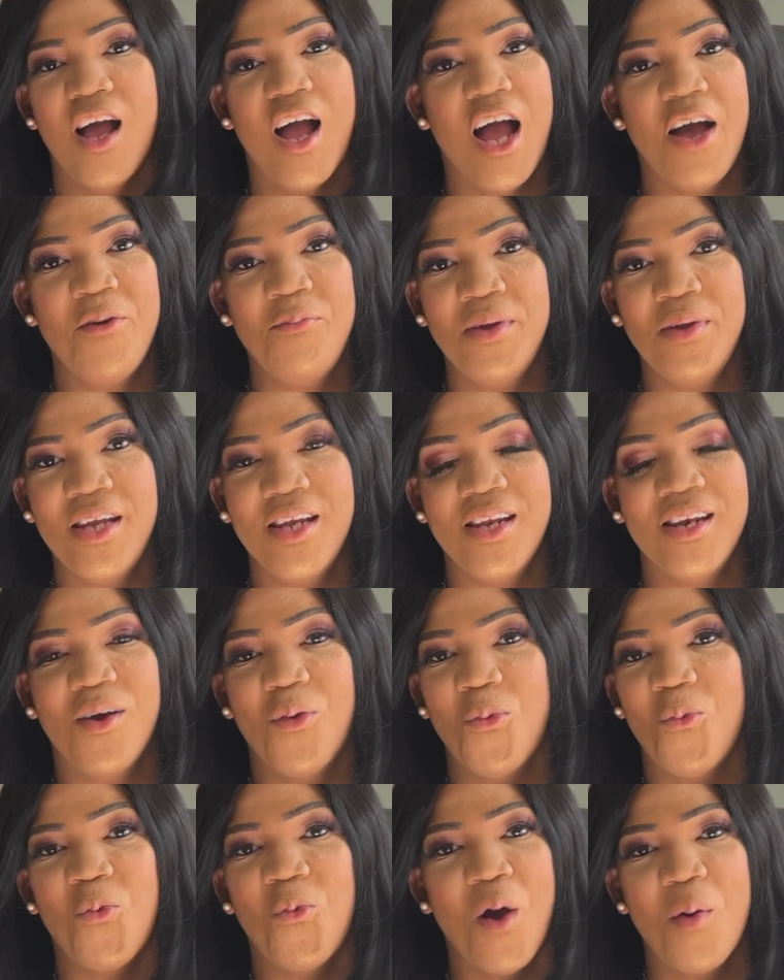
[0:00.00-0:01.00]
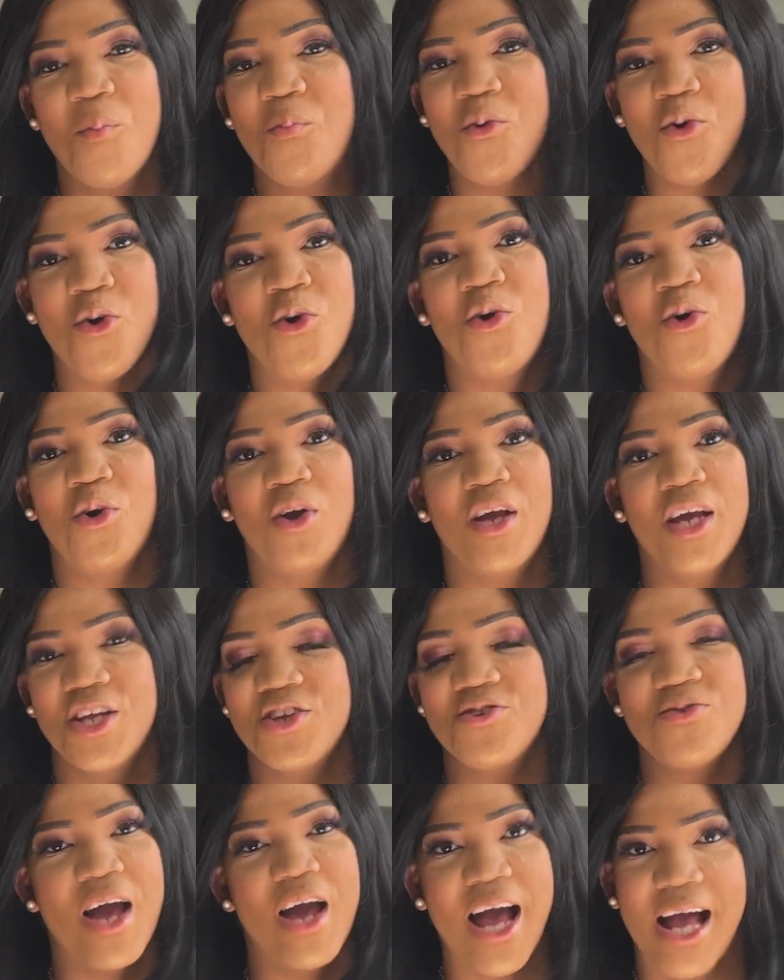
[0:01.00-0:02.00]
I mean, what more can
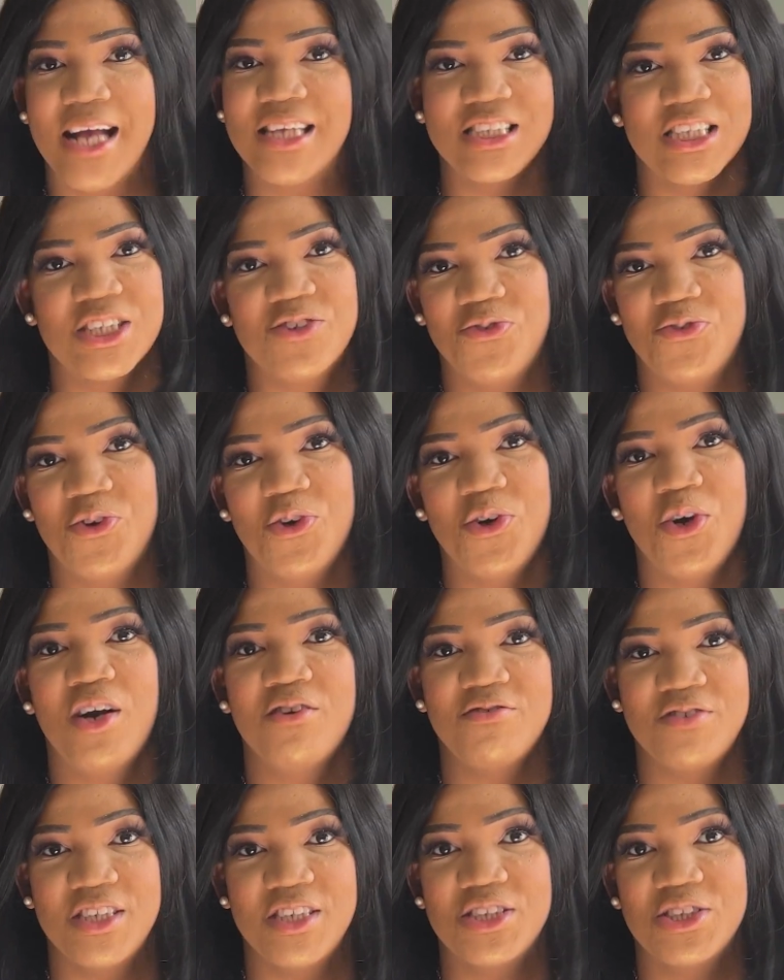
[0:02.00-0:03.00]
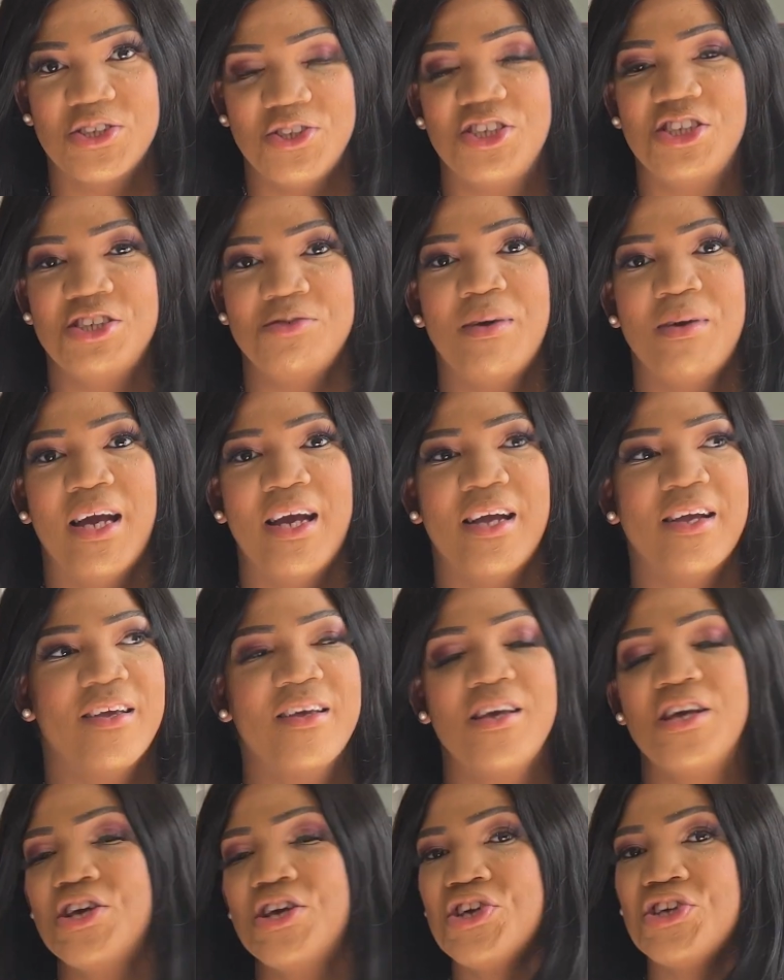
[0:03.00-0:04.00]
you ask for of this Gucci bag?
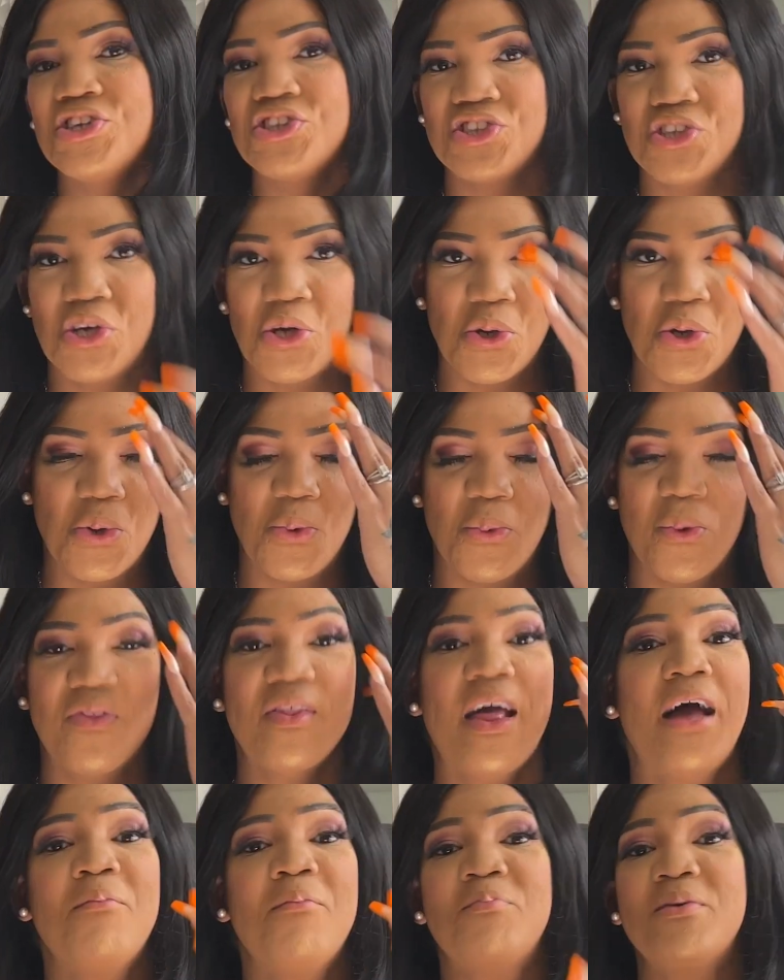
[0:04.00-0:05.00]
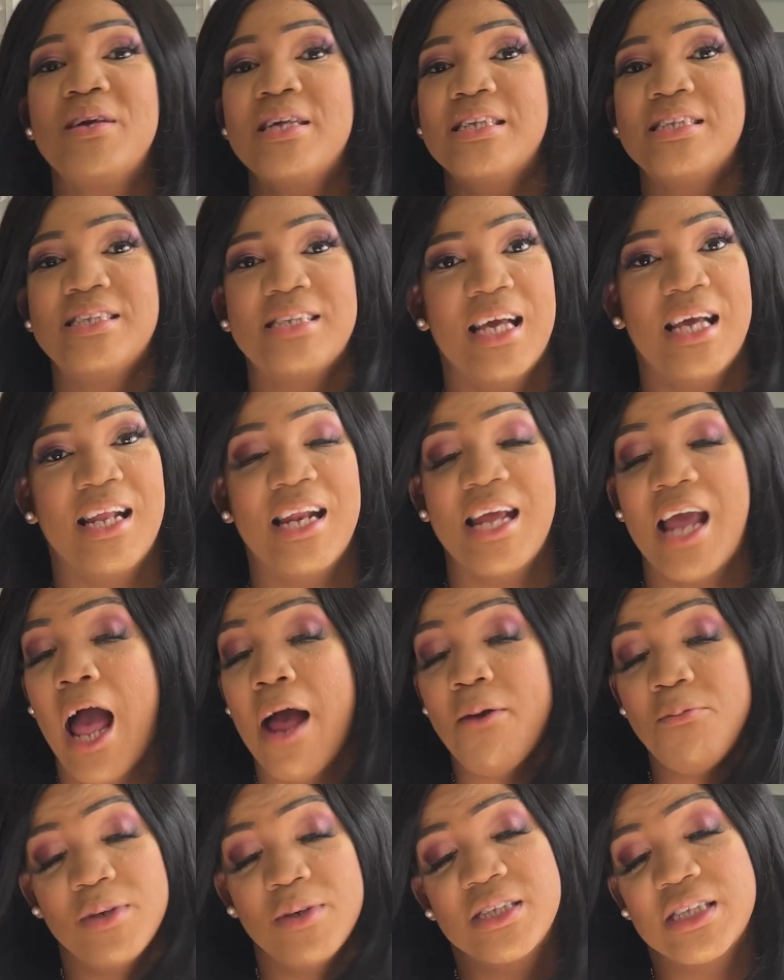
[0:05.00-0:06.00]
So with that being said,
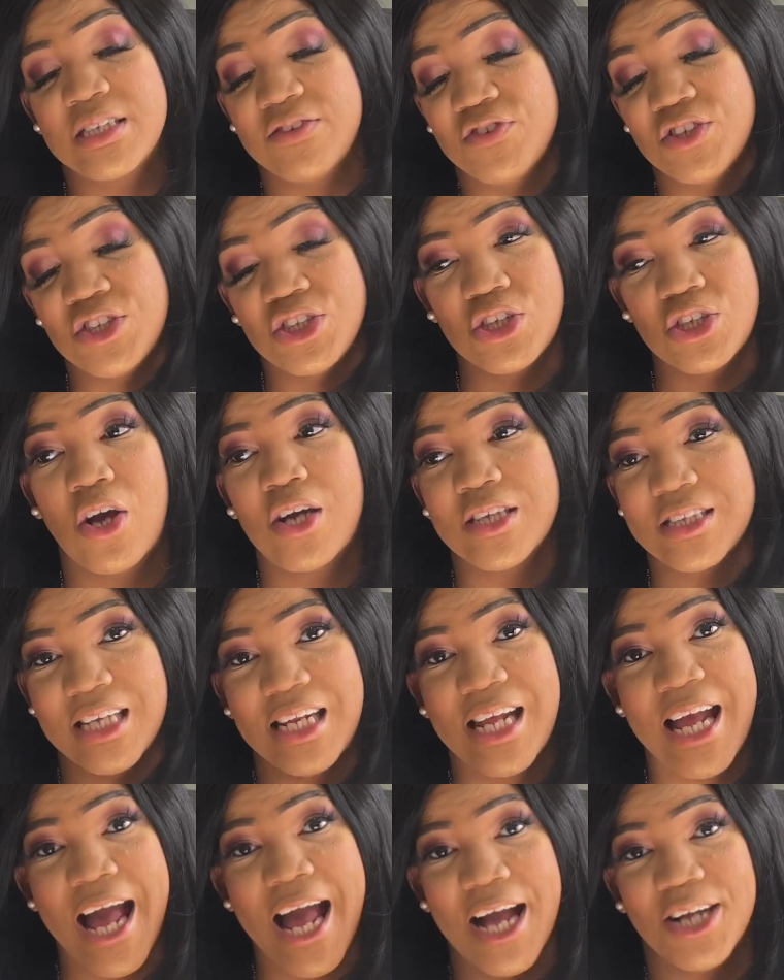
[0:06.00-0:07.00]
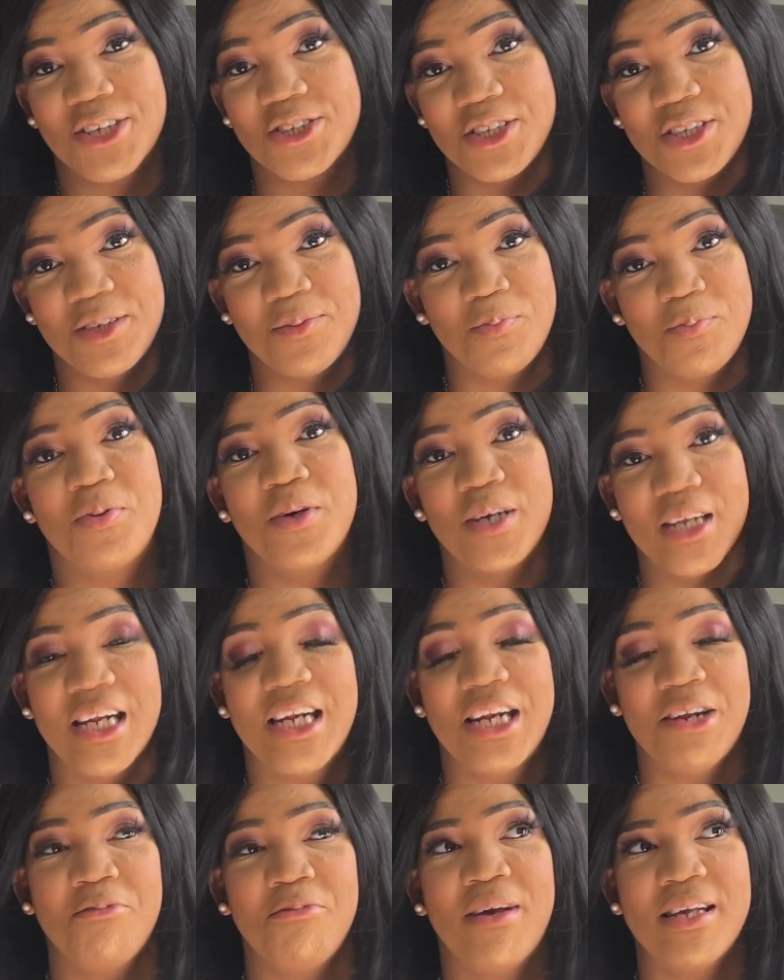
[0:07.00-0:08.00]
I was even shocked that I actually put
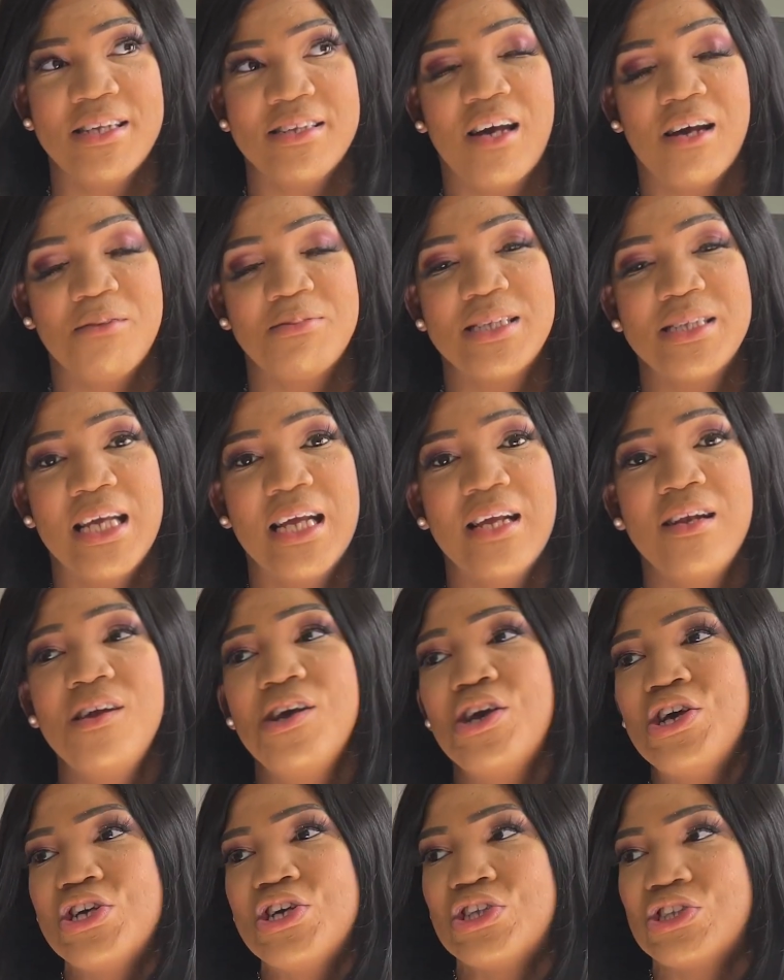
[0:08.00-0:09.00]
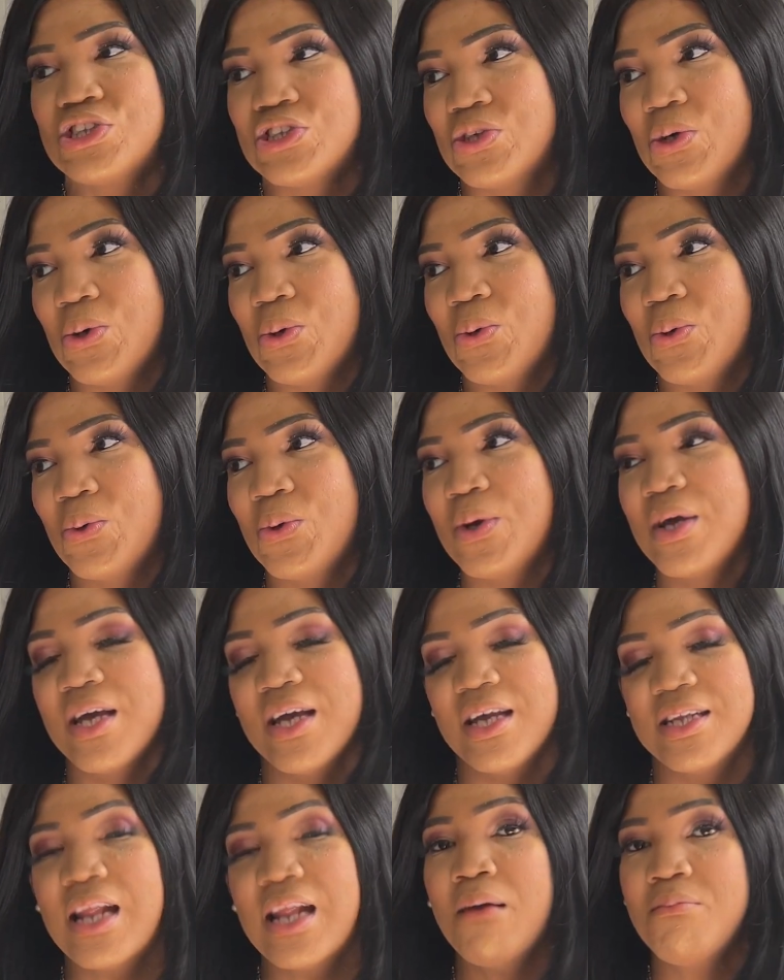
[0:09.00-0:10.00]
it in my top 10. So
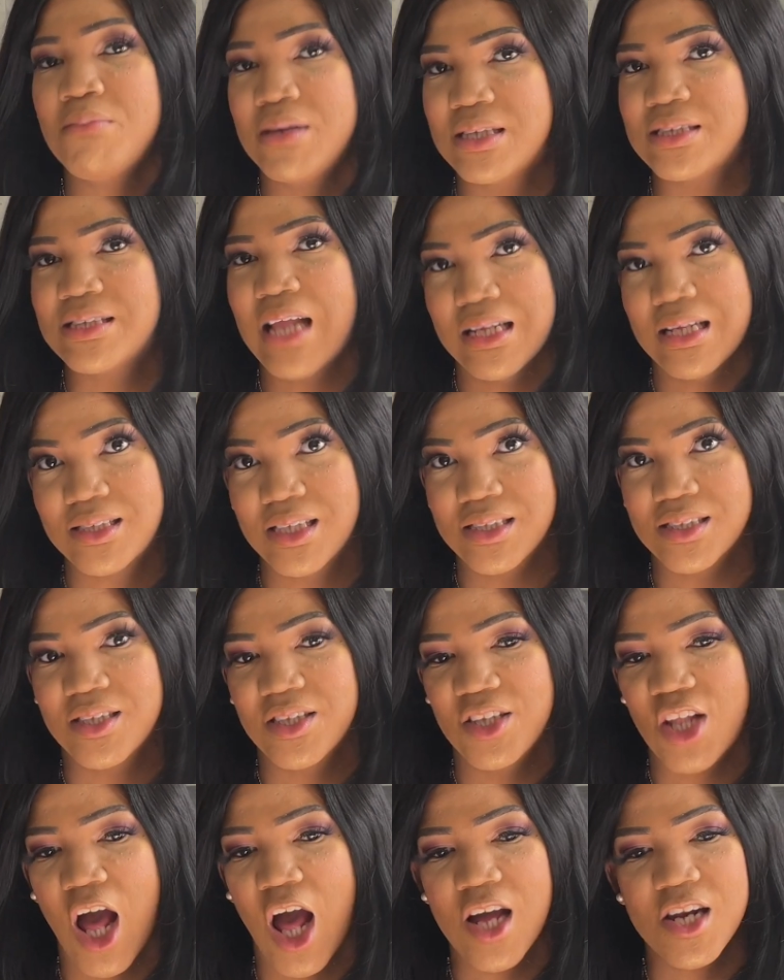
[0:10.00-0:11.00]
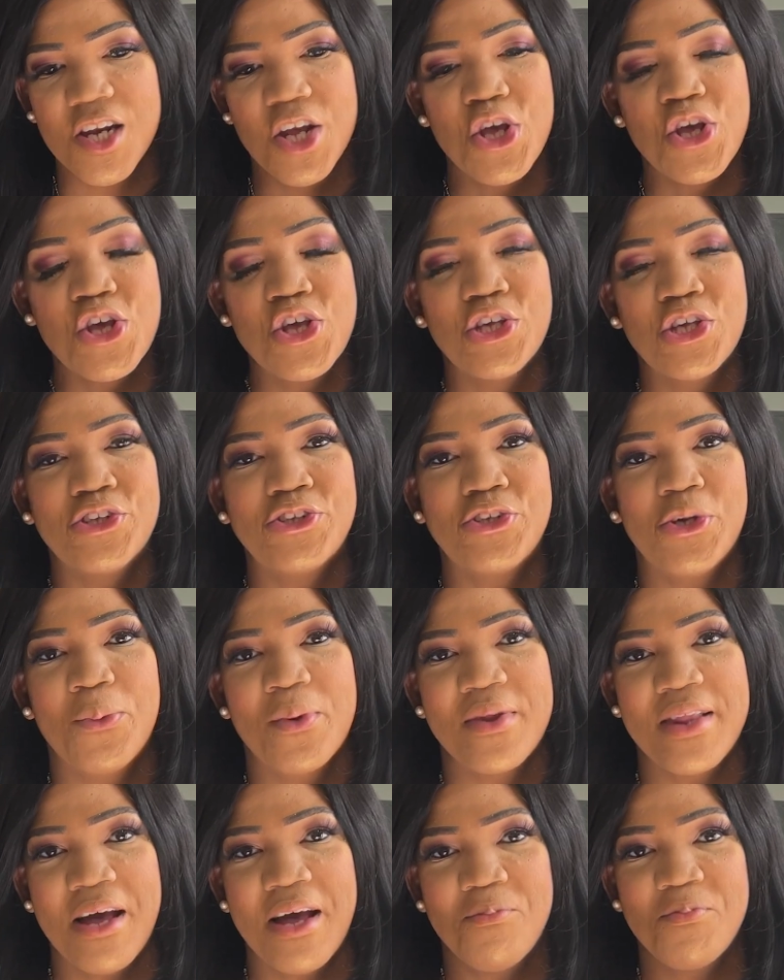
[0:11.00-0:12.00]
that means that says a lot. So
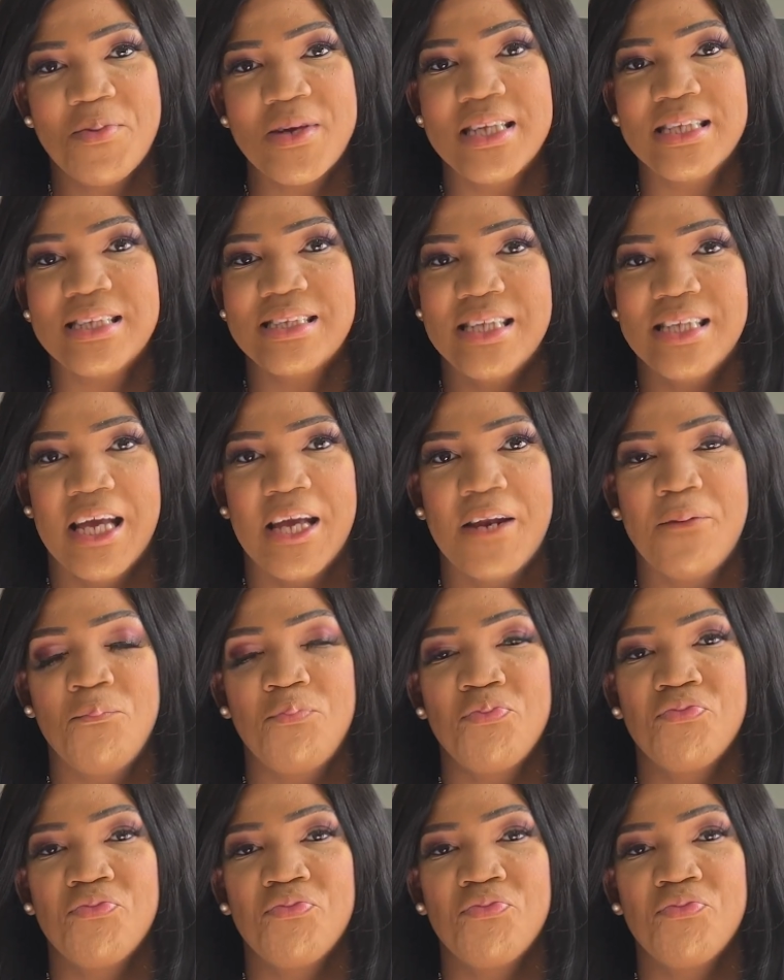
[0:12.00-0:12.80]
with that being said,